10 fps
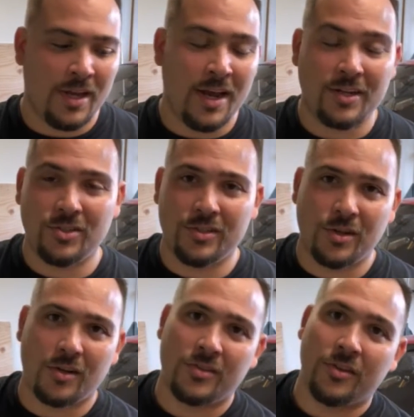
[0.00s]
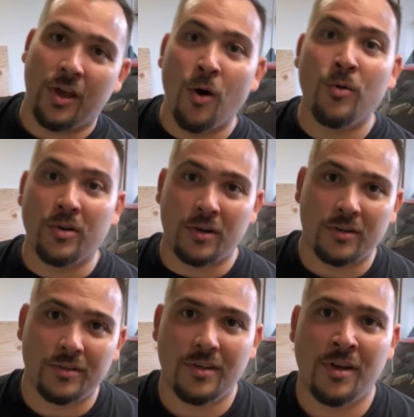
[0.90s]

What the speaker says: I actually talked to the owner